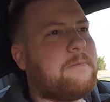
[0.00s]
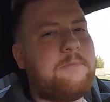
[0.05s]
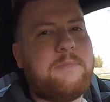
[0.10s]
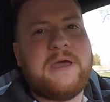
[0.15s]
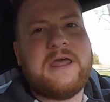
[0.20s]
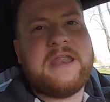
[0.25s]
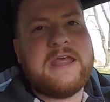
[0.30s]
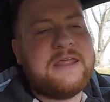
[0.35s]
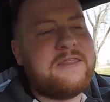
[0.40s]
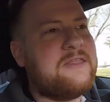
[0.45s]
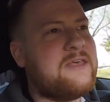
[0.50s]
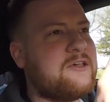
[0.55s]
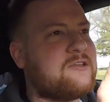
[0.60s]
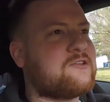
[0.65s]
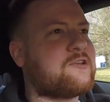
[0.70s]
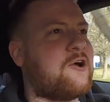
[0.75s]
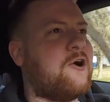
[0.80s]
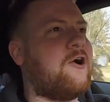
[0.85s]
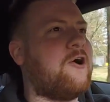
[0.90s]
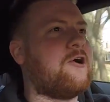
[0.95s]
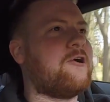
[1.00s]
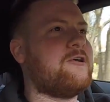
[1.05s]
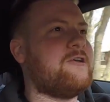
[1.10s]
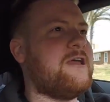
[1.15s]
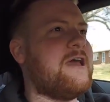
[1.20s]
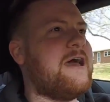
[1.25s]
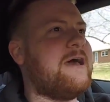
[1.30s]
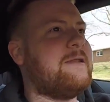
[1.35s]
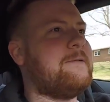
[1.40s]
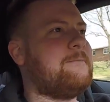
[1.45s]
been in this car
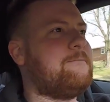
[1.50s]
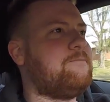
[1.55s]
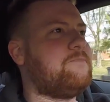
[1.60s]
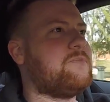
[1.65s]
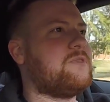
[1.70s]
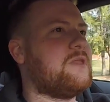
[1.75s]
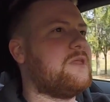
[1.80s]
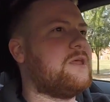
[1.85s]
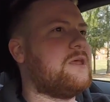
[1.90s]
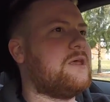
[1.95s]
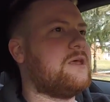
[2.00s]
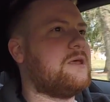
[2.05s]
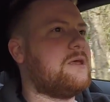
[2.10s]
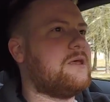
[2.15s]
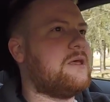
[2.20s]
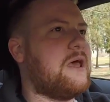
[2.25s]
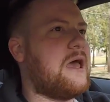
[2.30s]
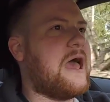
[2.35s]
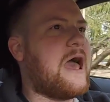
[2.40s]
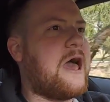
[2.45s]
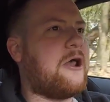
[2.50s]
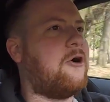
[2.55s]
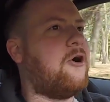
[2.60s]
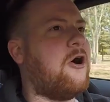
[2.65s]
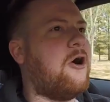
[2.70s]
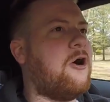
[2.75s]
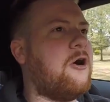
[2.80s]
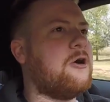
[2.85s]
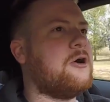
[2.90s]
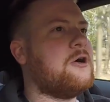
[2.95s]
yet, at
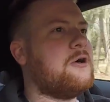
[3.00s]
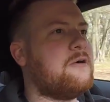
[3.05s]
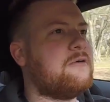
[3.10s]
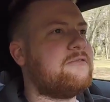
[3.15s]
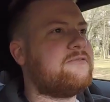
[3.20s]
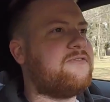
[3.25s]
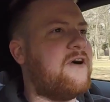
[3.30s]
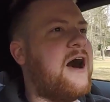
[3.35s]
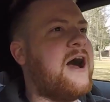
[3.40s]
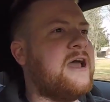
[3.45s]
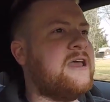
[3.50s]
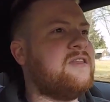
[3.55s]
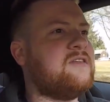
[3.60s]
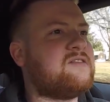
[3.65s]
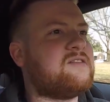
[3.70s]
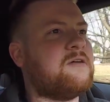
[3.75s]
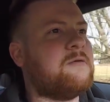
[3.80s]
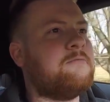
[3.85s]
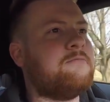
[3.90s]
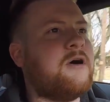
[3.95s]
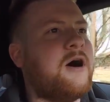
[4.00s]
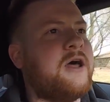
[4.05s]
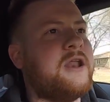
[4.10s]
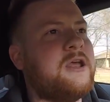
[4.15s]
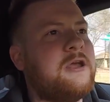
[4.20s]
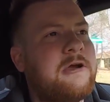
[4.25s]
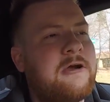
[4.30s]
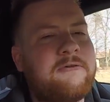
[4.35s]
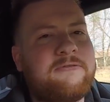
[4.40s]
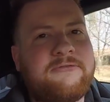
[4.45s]
all, find
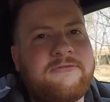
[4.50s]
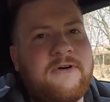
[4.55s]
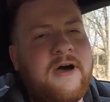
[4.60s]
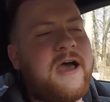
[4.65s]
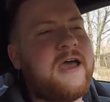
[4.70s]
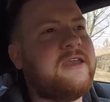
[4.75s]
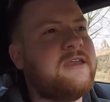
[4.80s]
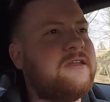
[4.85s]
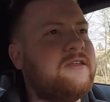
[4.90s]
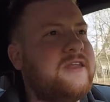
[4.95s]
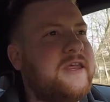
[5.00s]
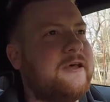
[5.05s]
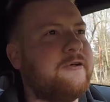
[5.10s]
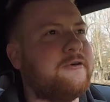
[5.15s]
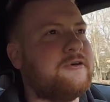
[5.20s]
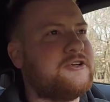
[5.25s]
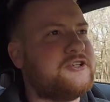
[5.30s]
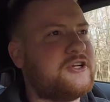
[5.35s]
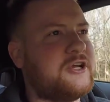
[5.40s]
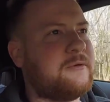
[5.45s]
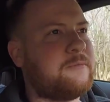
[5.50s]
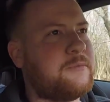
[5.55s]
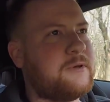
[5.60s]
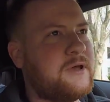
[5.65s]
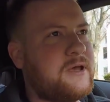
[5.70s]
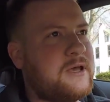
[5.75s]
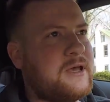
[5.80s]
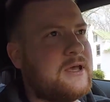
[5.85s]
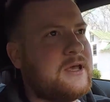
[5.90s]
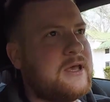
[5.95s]
somebody or find a dealership
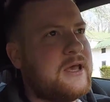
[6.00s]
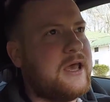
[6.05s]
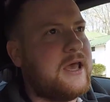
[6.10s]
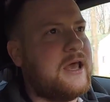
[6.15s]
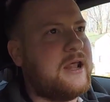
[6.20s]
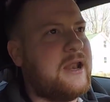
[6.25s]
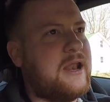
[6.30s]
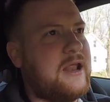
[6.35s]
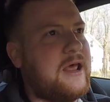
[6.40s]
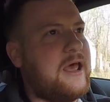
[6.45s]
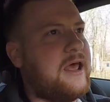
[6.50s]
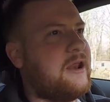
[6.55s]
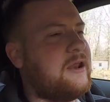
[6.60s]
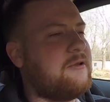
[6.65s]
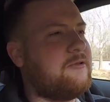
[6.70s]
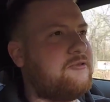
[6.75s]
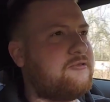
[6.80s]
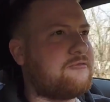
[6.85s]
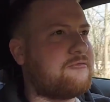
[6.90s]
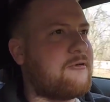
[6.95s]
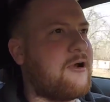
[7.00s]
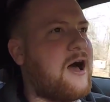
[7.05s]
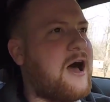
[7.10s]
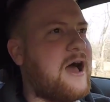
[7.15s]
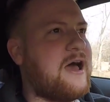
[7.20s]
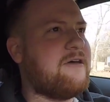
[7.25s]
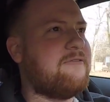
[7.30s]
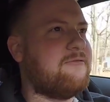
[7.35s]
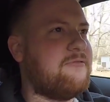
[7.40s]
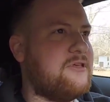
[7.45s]
and
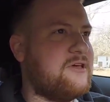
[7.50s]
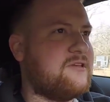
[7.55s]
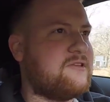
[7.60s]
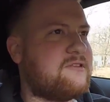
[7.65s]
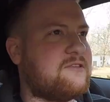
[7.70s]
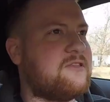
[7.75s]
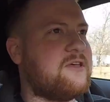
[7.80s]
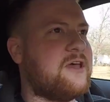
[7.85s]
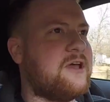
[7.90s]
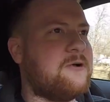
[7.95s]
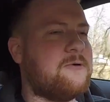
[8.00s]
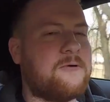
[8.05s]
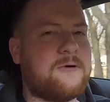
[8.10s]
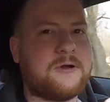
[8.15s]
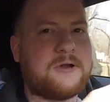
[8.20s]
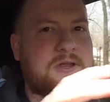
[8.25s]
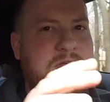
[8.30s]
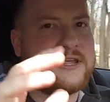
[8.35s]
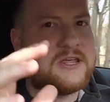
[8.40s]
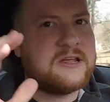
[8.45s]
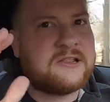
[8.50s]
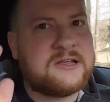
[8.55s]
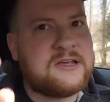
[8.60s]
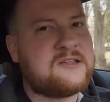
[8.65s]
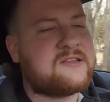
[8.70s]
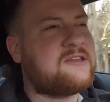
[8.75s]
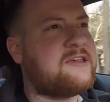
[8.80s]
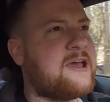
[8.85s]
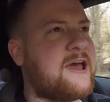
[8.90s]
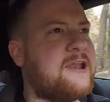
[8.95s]
drive this thing, or at
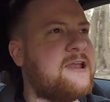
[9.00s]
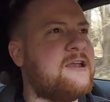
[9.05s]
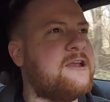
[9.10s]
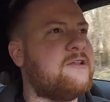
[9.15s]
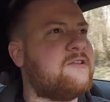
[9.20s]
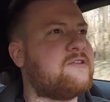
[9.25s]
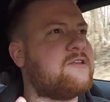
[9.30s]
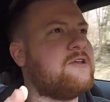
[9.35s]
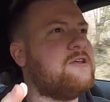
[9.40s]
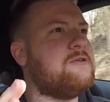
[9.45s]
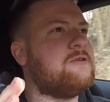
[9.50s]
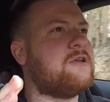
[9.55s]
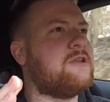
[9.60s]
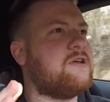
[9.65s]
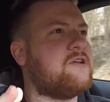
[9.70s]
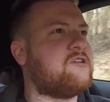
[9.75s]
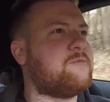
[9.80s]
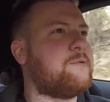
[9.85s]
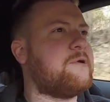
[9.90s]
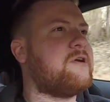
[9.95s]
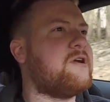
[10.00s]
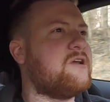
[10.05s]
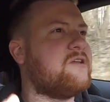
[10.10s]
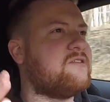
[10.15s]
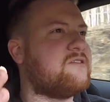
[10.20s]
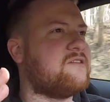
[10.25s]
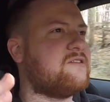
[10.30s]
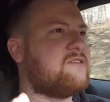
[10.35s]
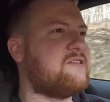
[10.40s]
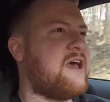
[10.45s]
least get in it so you can
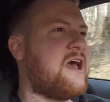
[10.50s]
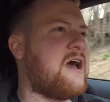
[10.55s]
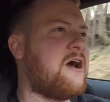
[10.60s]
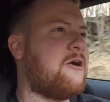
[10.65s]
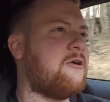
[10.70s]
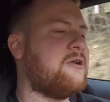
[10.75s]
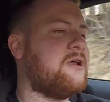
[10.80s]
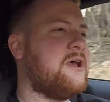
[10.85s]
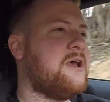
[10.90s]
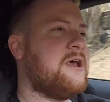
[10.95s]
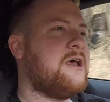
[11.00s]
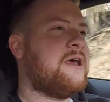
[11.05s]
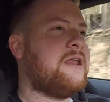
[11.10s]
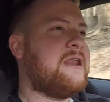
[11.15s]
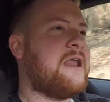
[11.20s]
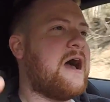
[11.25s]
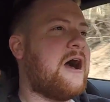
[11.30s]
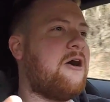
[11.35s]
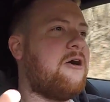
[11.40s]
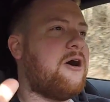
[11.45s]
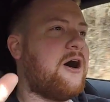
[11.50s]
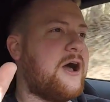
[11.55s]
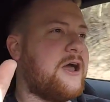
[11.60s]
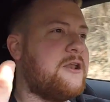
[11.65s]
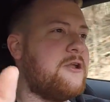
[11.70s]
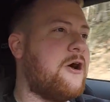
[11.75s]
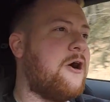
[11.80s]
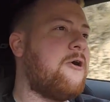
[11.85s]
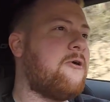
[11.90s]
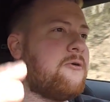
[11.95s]
experience the sound. Now, I
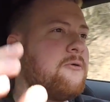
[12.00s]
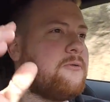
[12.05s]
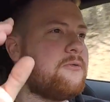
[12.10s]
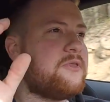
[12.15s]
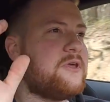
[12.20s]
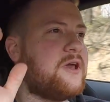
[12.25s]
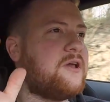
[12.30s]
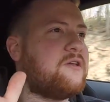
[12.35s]
know the